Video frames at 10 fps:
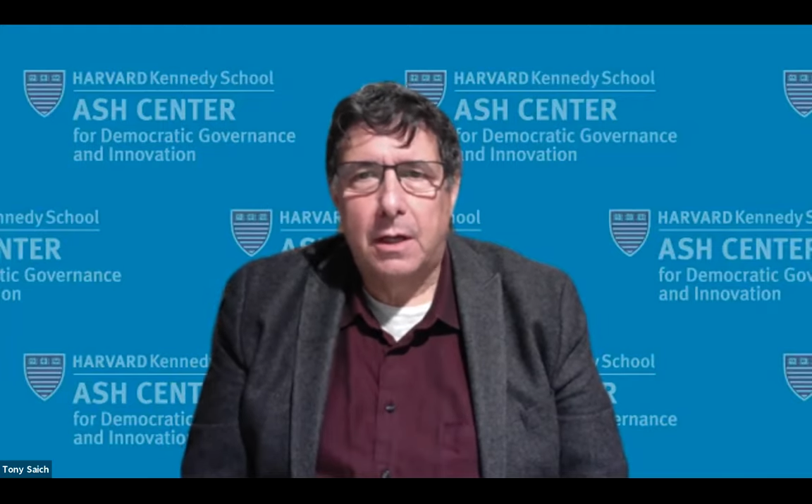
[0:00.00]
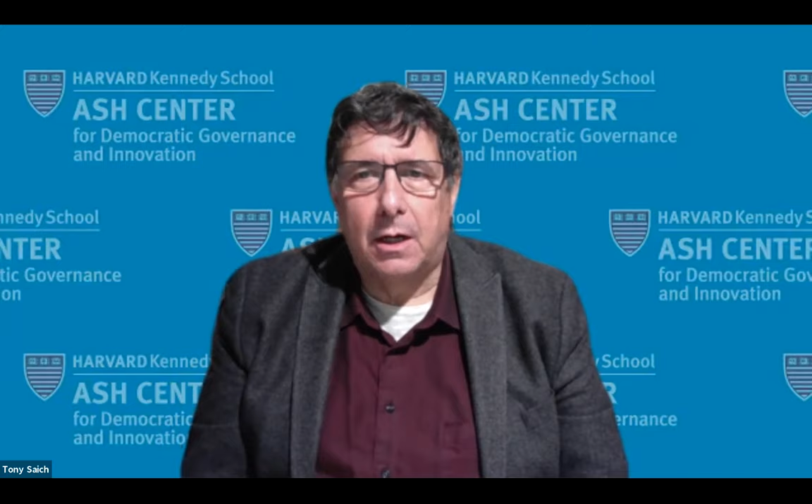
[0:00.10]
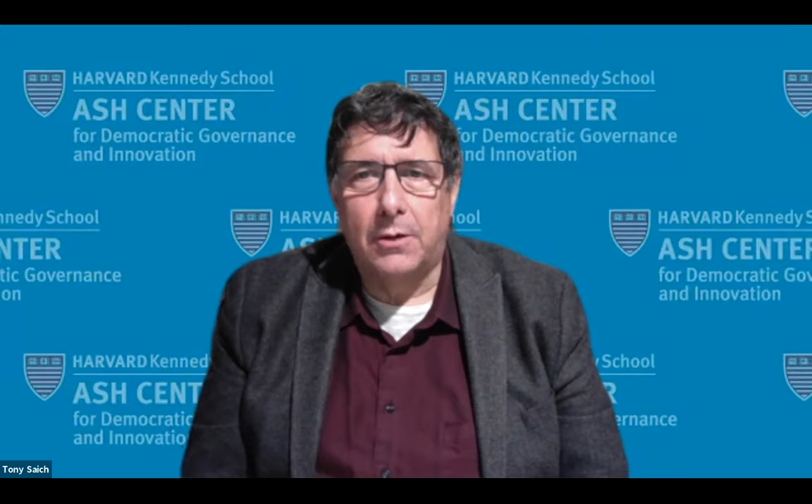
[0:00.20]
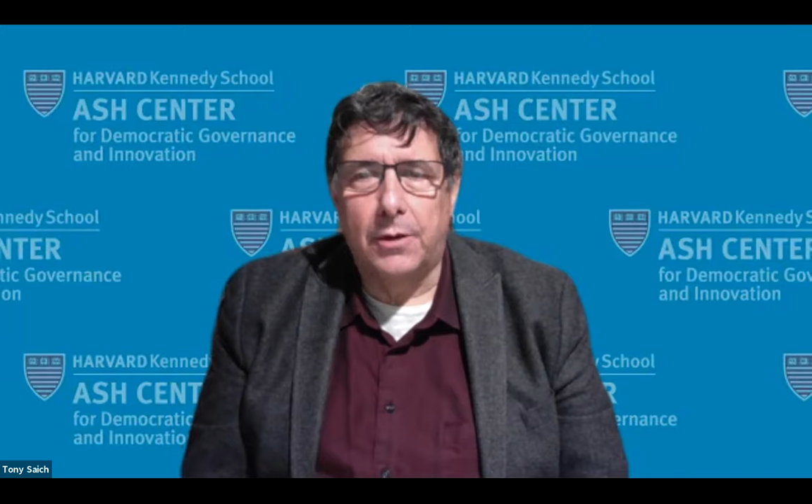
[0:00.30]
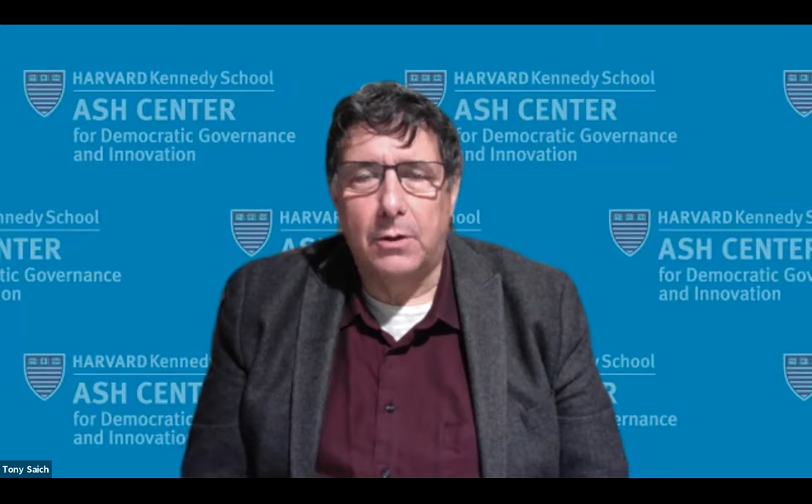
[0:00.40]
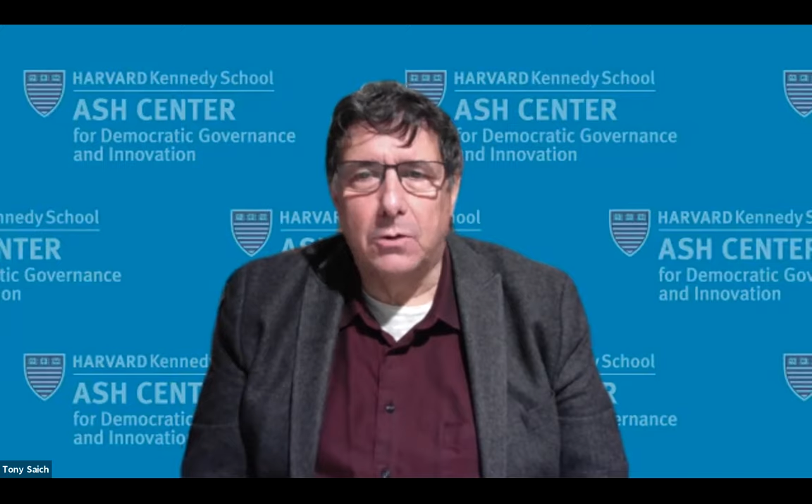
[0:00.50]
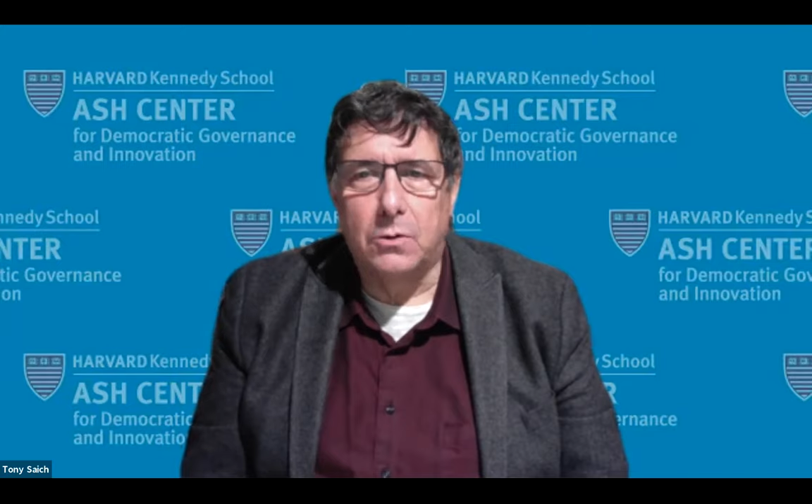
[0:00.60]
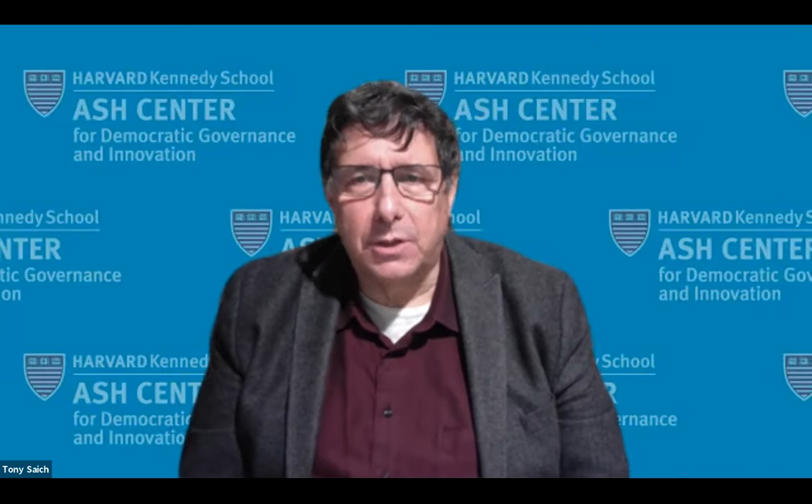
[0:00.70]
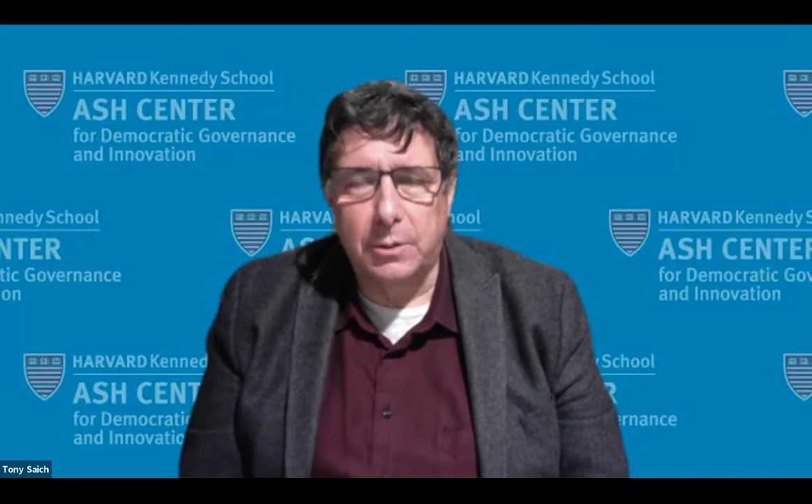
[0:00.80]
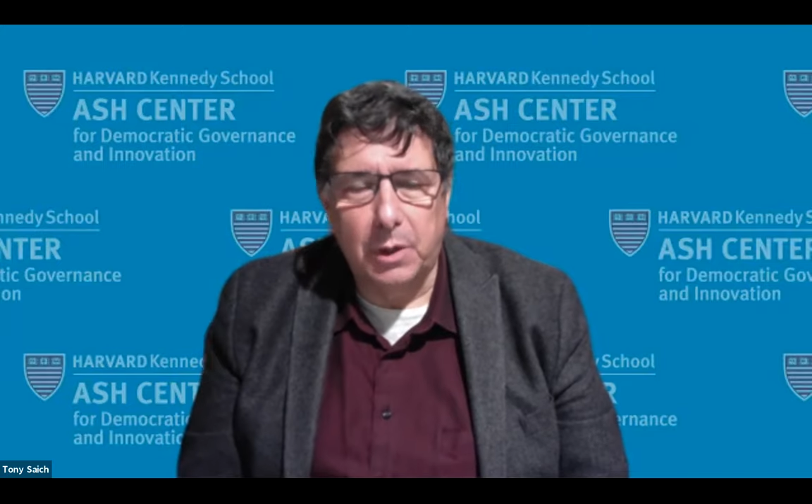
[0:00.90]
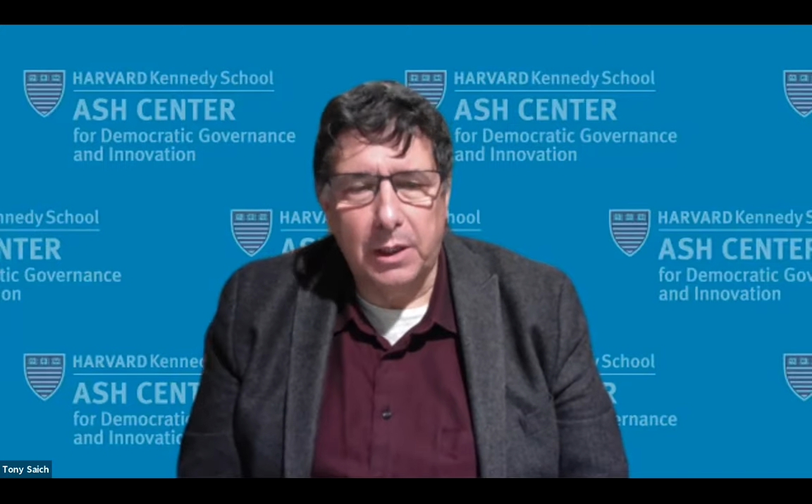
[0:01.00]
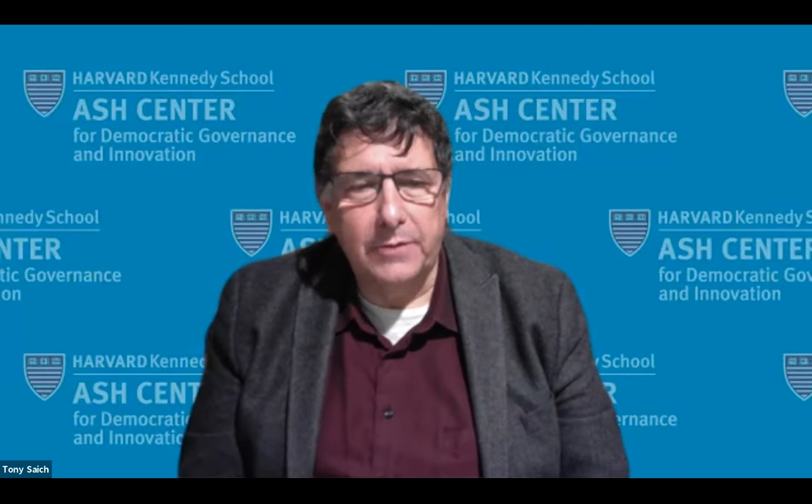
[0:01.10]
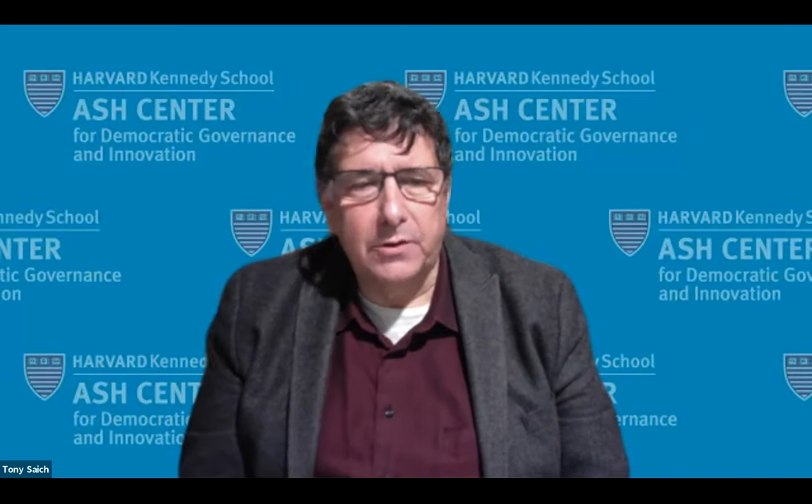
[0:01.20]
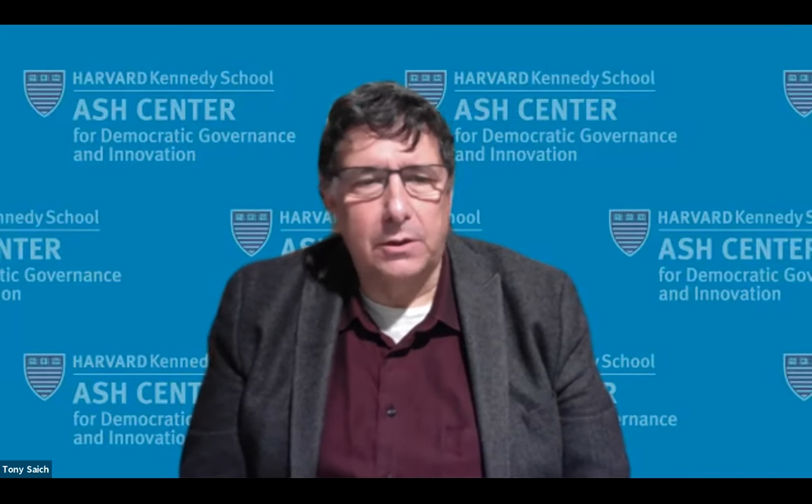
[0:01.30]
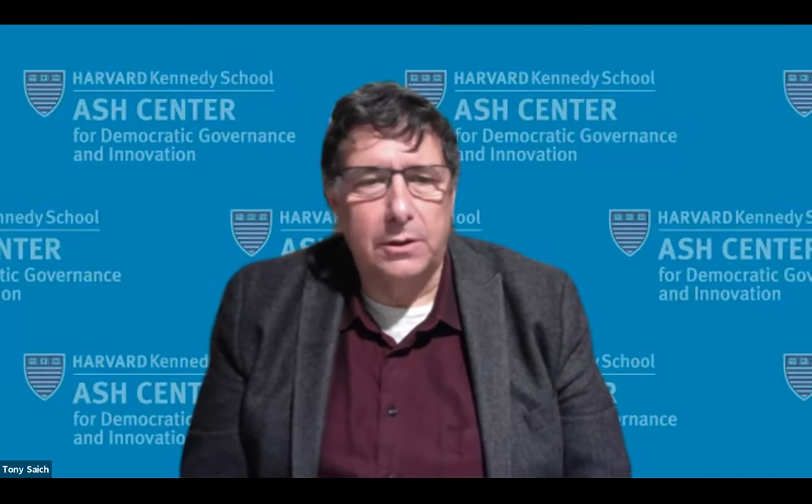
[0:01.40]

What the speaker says: are those which he believes are